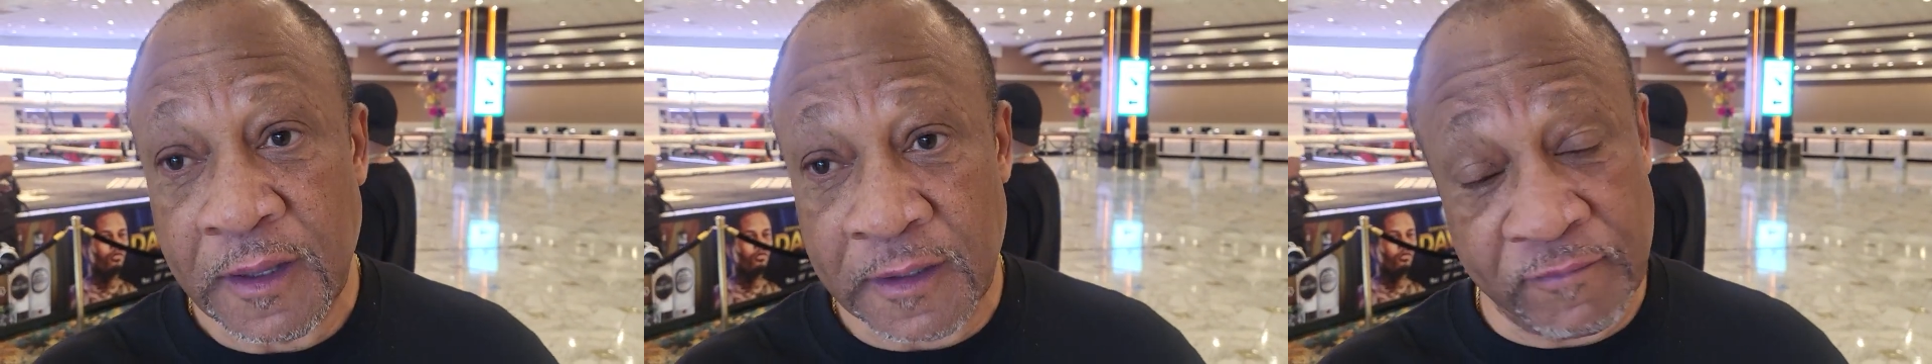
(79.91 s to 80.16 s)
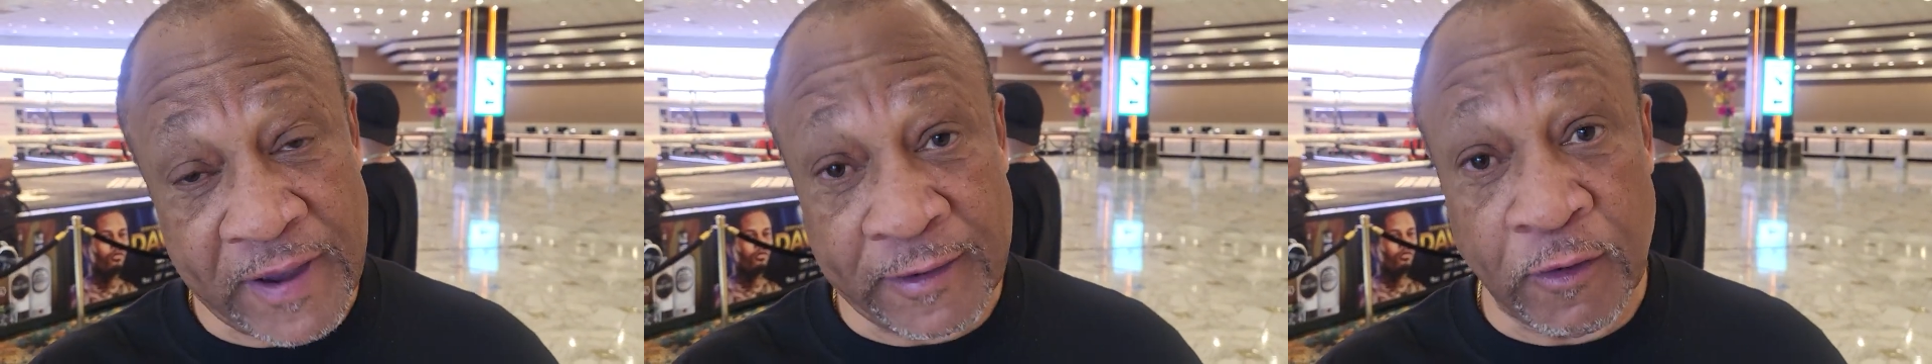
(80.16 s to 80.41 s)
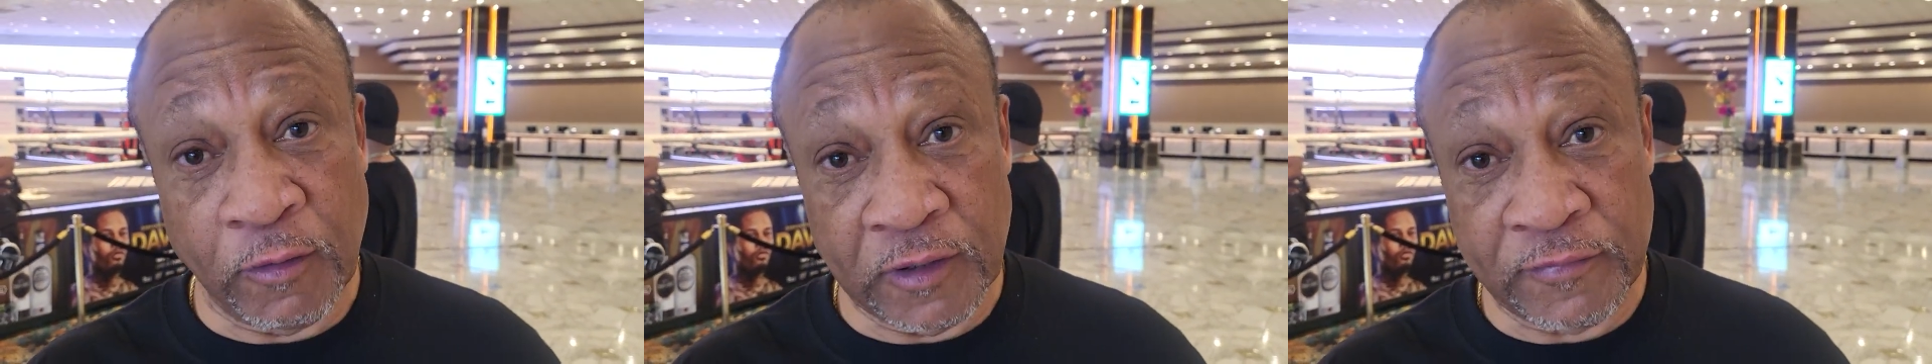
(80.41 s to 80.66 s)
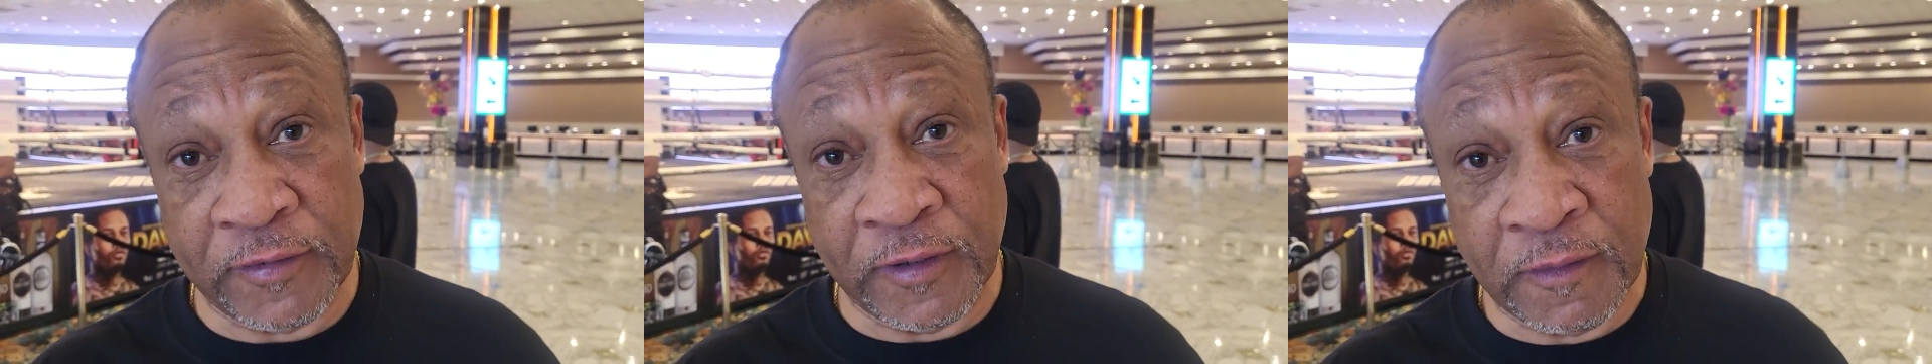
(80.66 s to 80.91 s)
Evander
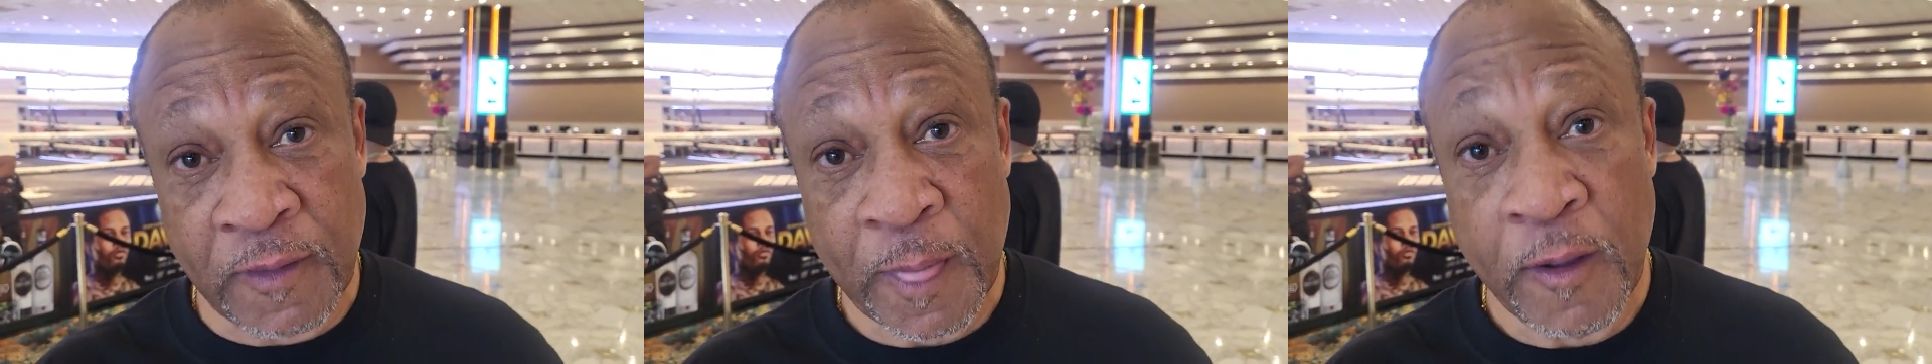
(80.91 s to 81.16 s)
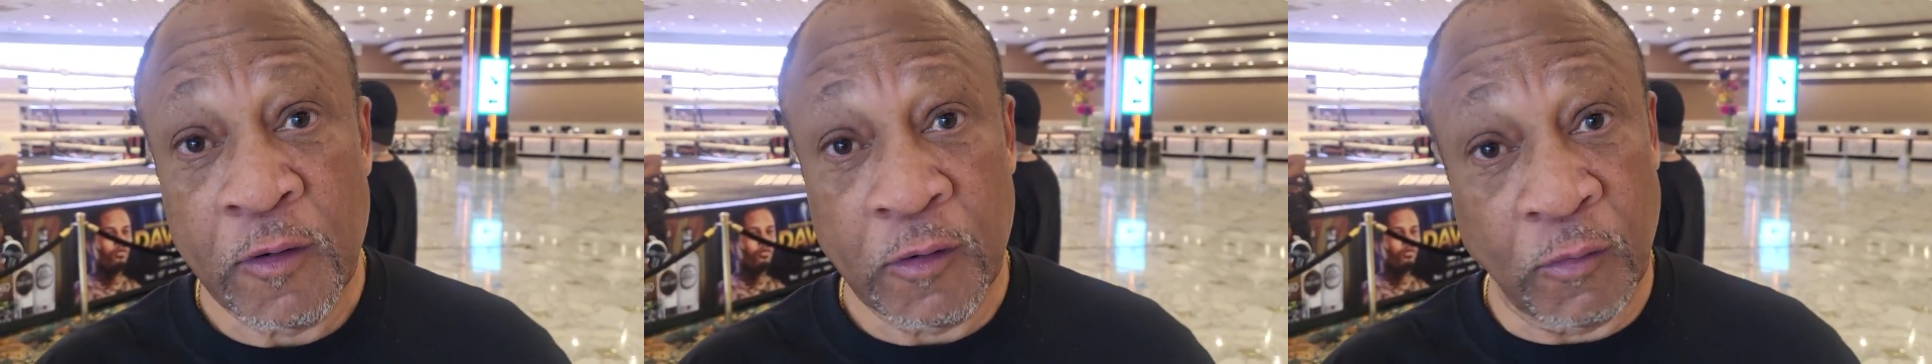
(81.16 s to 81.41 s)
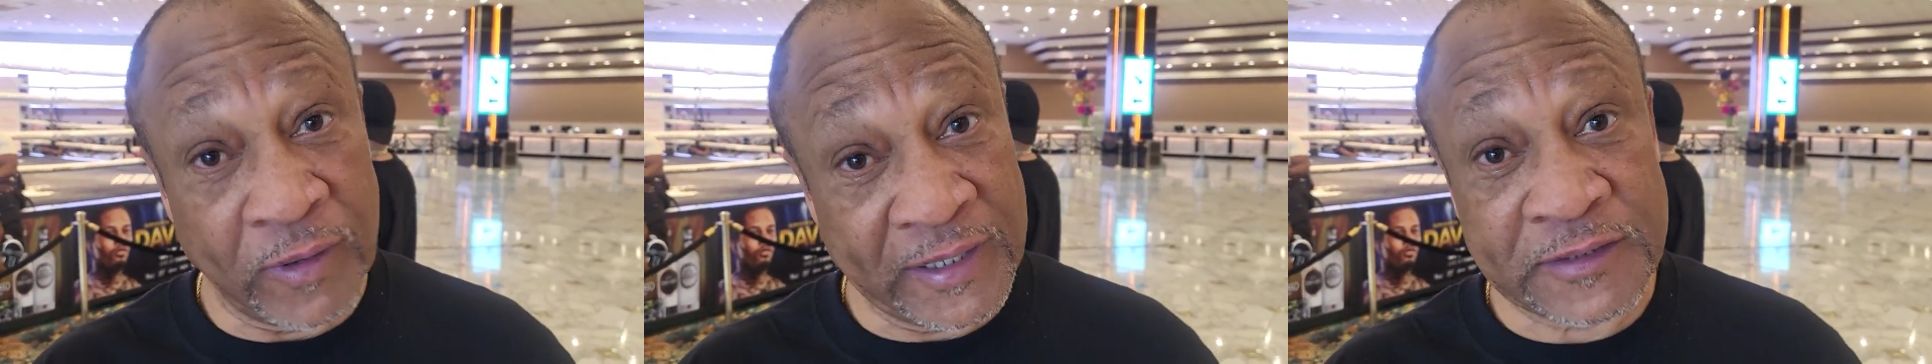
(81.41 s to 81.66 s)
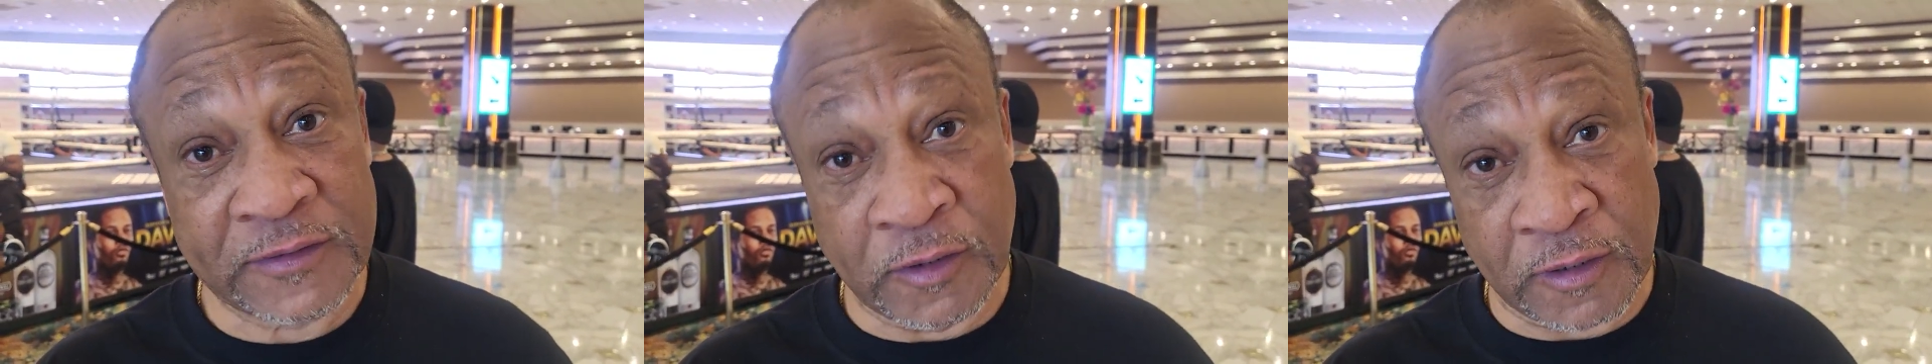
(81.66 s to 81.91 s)
Holyfield, who won
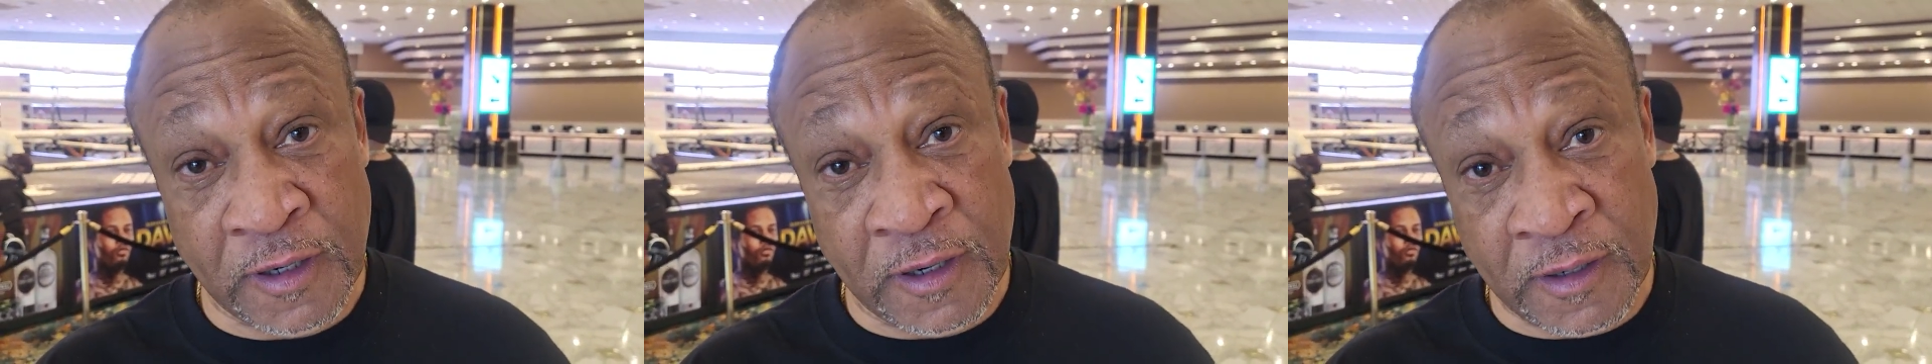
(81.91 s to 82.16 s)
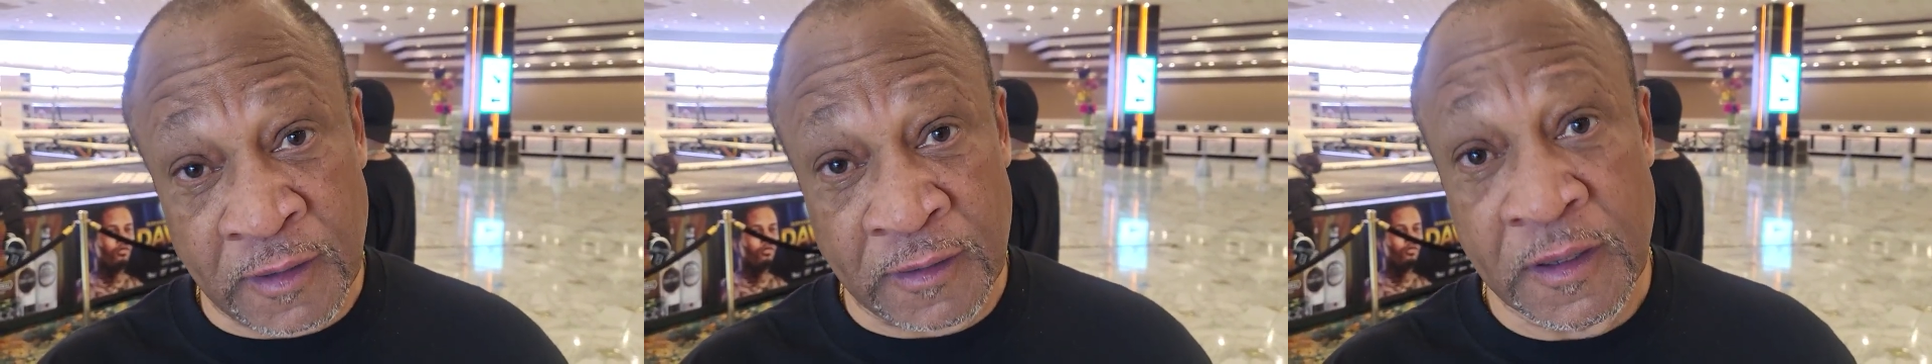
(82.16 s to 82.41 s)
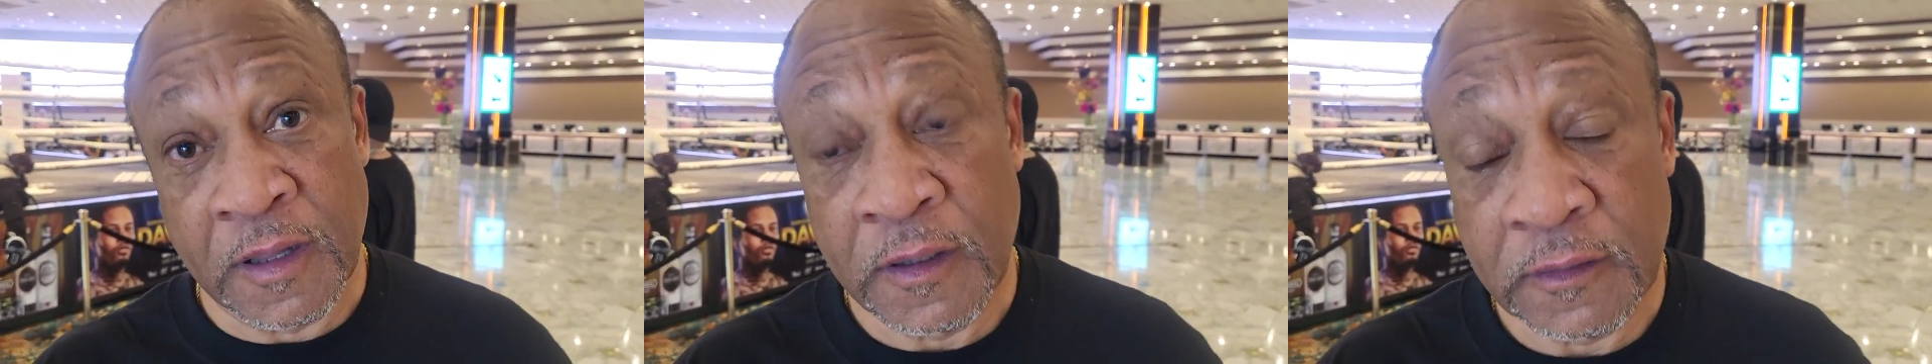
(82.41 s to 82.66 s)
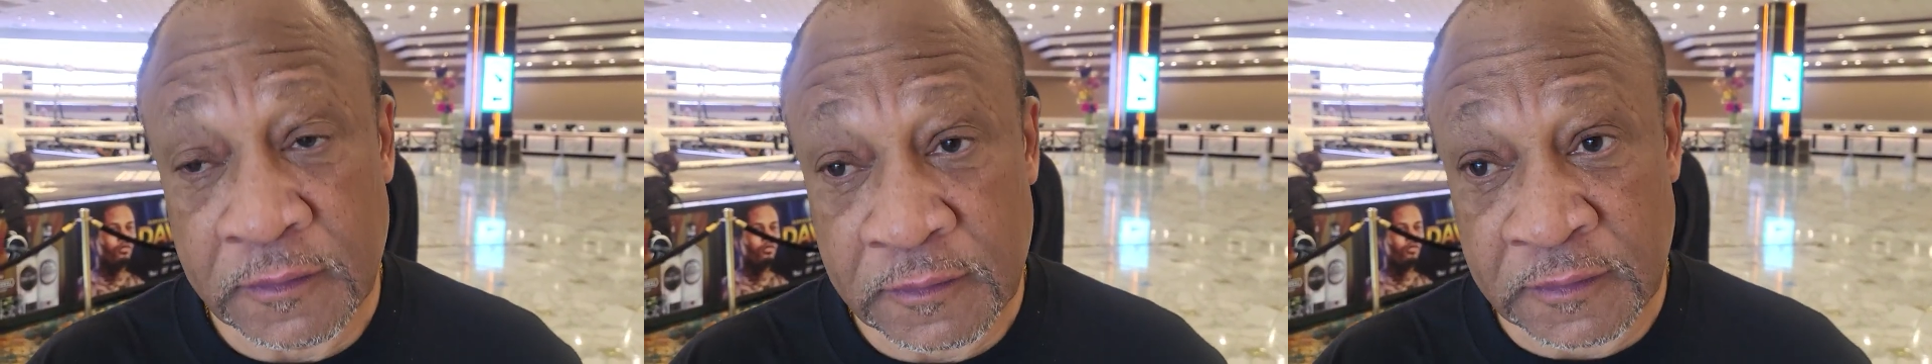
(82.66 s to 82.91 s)

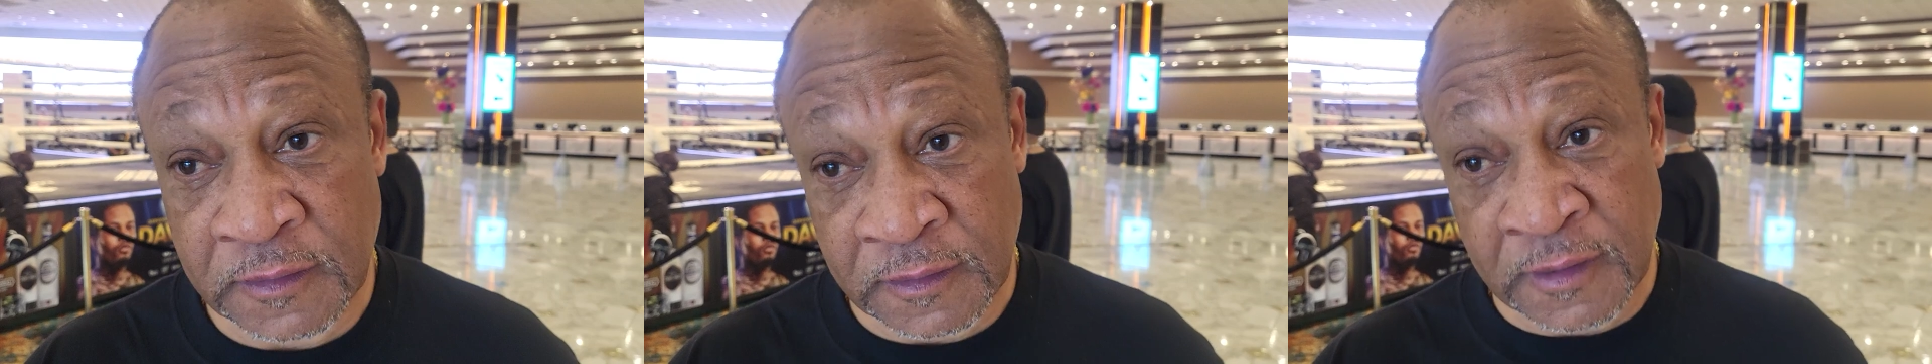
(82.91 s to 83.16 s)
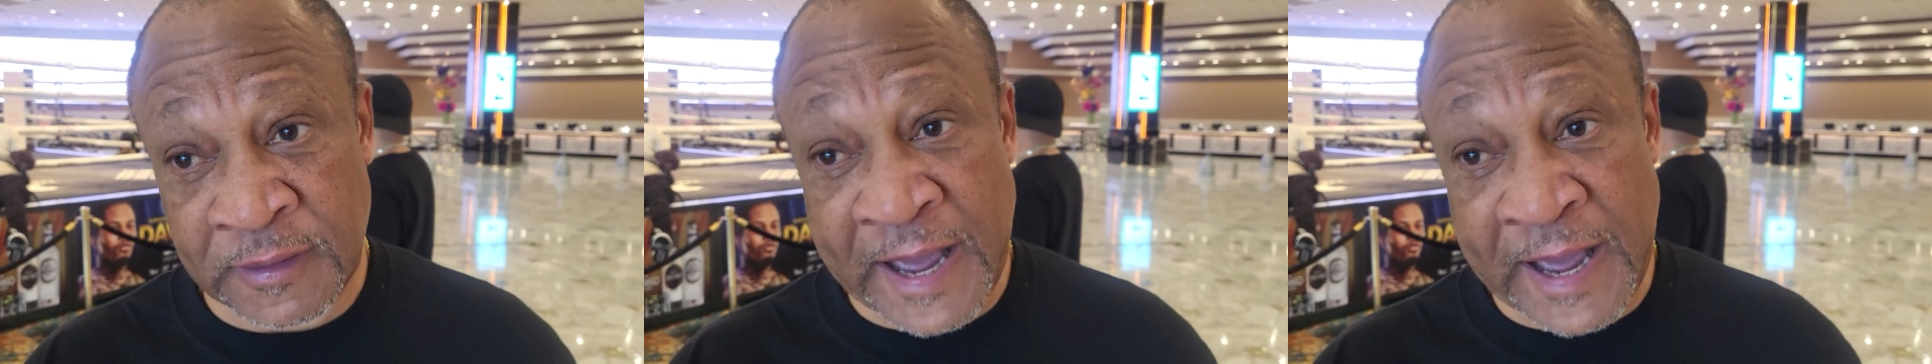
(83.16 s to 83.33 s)
the